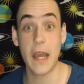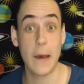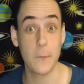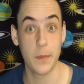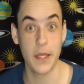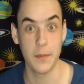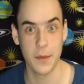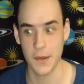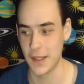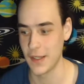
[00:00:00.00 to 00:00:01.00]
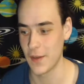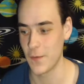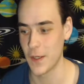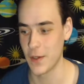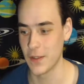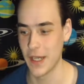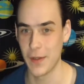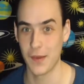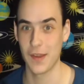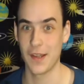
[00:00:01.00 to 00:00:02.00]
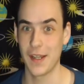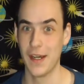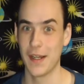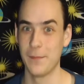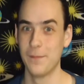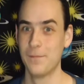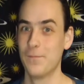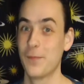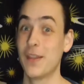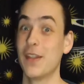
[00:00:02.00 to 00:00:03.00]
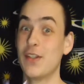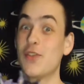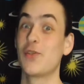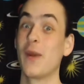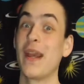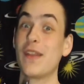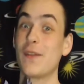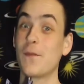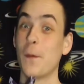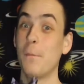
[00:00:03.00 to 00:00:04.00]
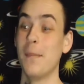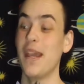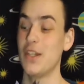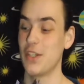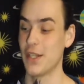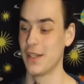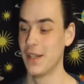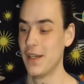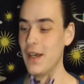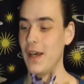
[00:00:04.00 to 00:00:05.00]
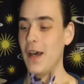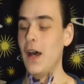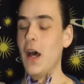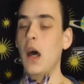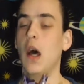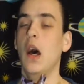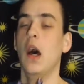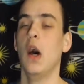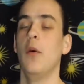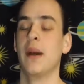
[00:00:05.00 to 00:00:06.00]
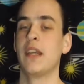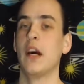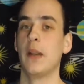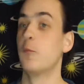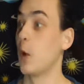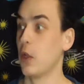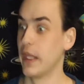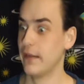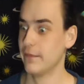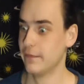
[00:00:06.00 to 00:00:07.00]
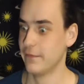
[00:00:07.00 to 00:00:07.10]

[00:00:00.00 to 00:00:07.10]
haven't been able to set this figure down since I got him. The transformation. Oh my god, roll it!